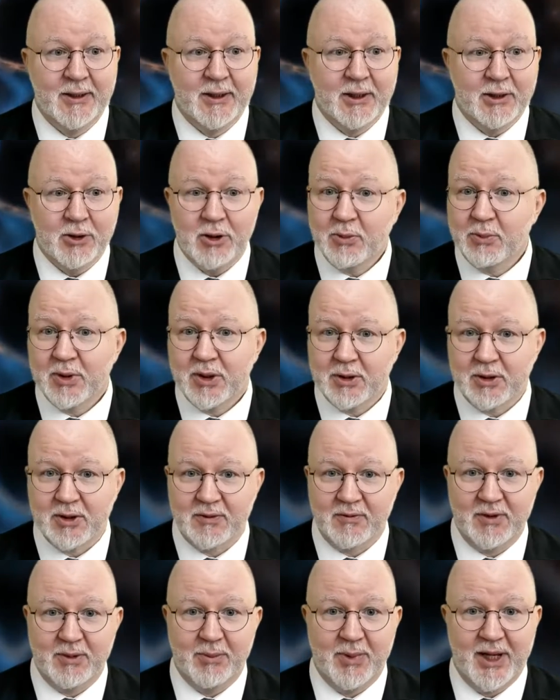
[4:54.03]
not because of
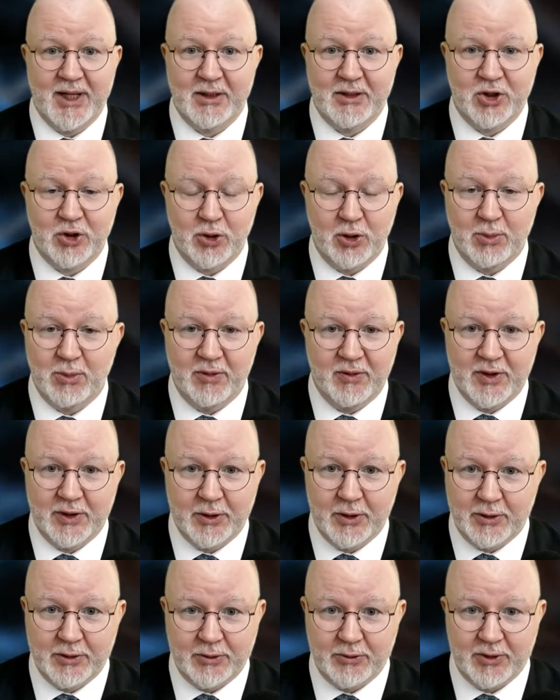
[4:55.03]
the bad job of the
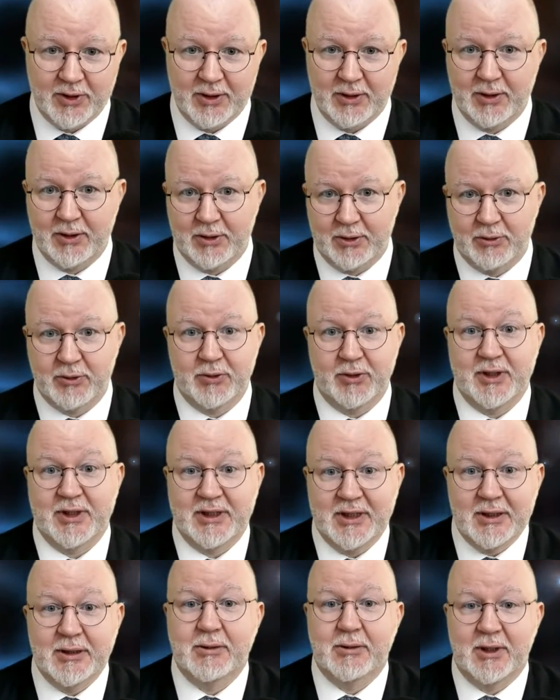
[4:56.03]
notary. The notary
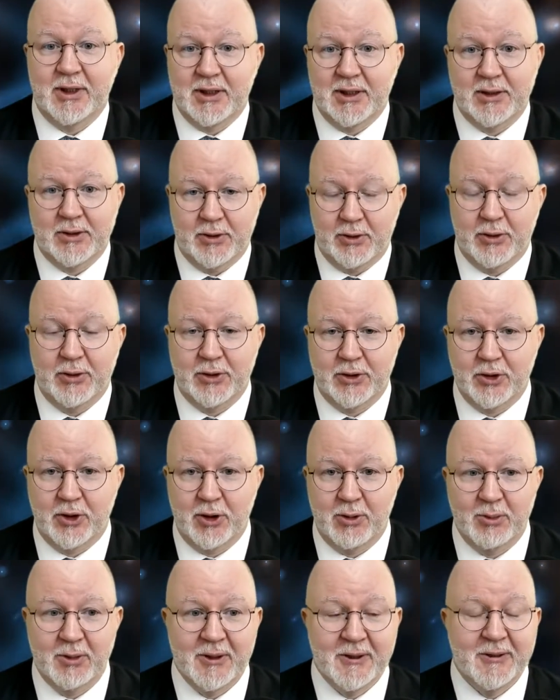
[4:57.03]
did his or her job,
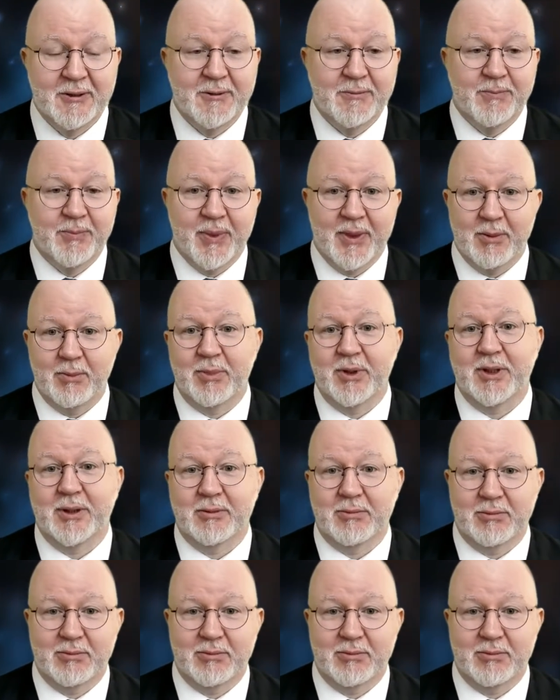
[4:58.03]
but